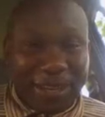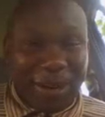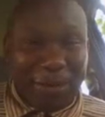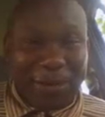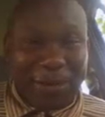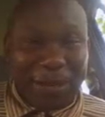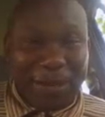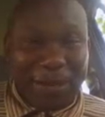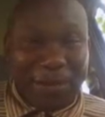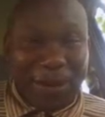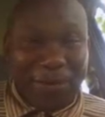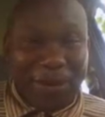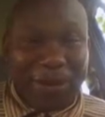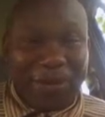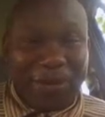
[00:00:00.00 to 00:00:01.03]
Option number
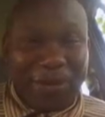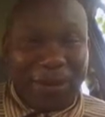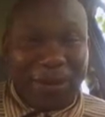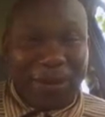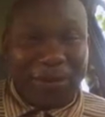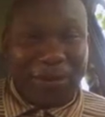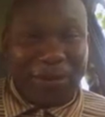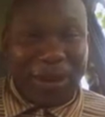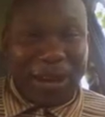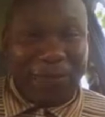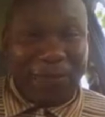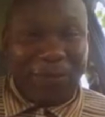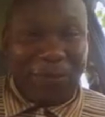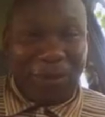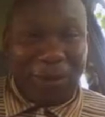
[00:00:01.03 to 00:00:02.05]
one also have
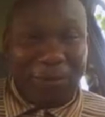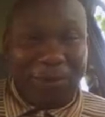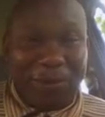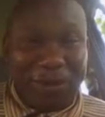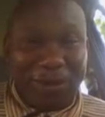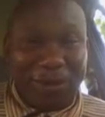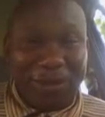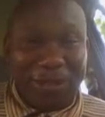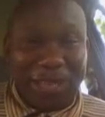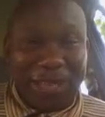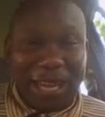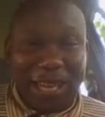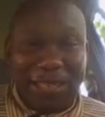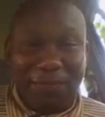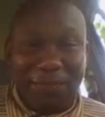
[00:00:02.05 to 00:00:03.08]
two options. It
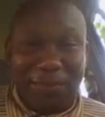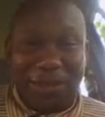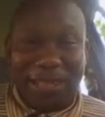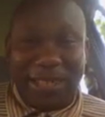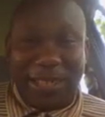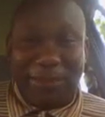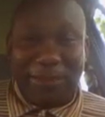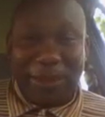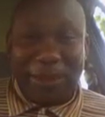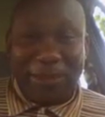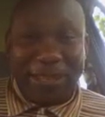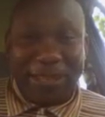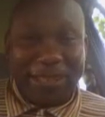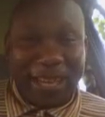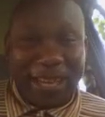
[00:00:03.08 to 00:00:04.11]
has monthly
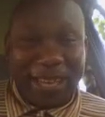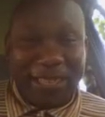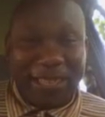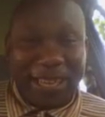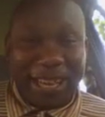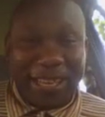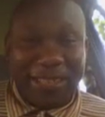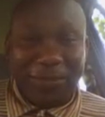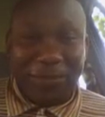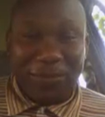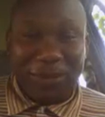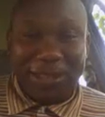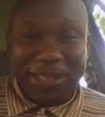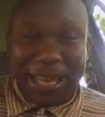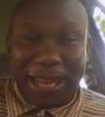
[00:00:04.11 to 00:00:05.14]
payment and it has
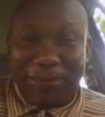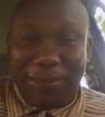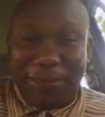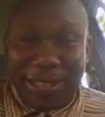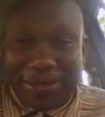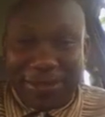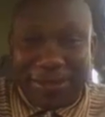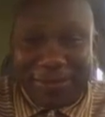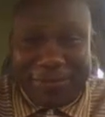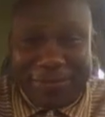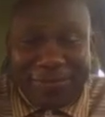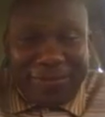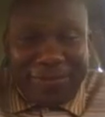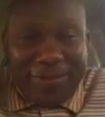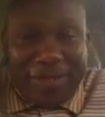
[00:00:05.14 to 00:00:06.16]
one-time deal.
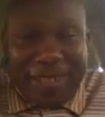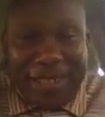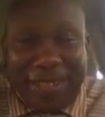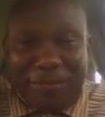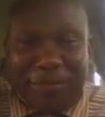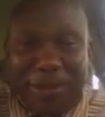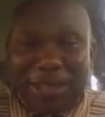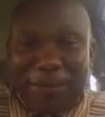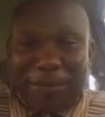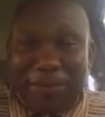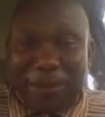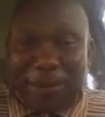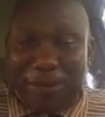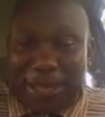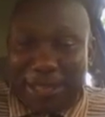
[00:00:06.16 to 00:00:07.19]
The monthly
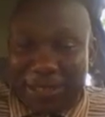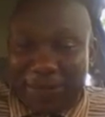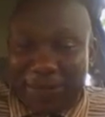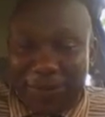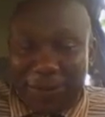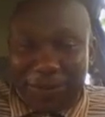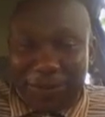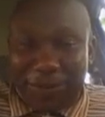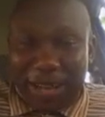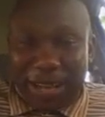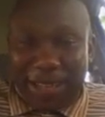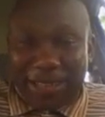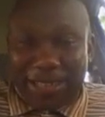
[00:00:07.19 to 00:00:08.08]
payment is for uh,